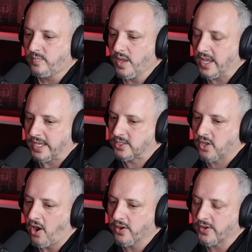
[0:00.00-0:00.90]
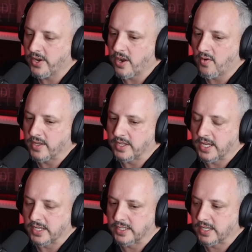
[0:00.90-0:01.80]
It gets hard.
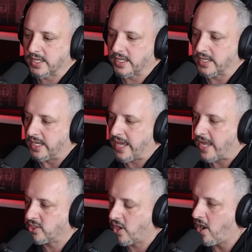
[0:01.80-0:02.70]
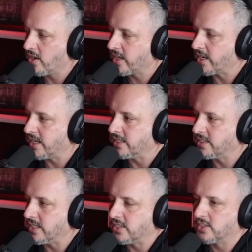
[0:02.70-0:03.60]
He can't talk, and
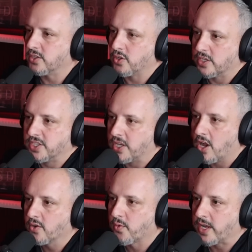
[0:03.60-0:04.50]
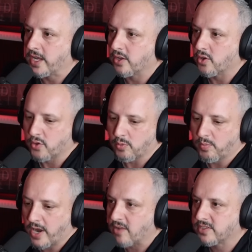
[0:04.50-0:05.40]
is he hungry? You
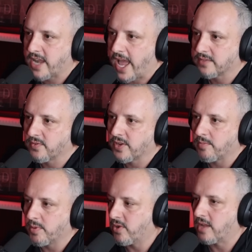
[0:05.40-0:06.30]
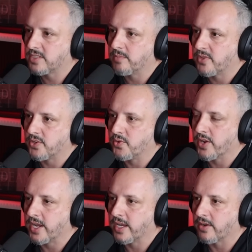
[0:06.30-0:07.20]
put out snacks for him. You put out something to drink,